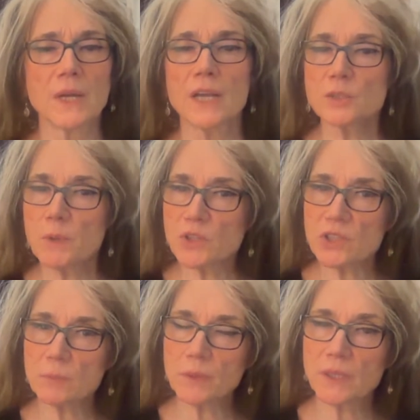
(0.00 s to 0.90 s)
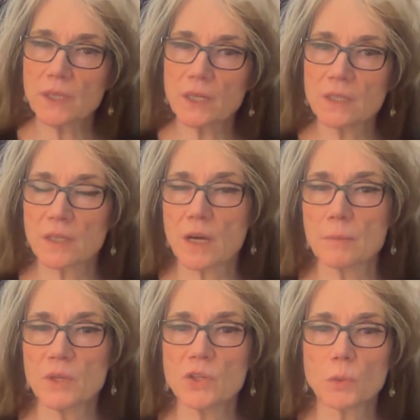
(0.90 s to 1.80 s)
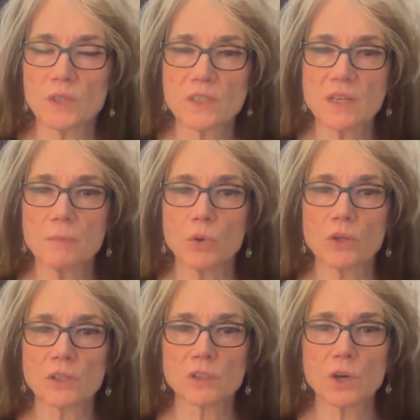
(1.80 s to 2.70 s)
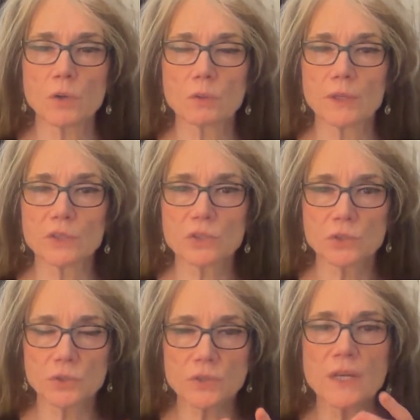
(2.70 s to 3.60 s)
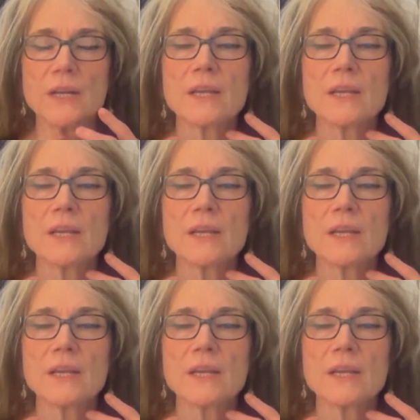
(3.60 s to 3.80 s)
Especially at the beginning in the humming, you want to stay more in the lower registers.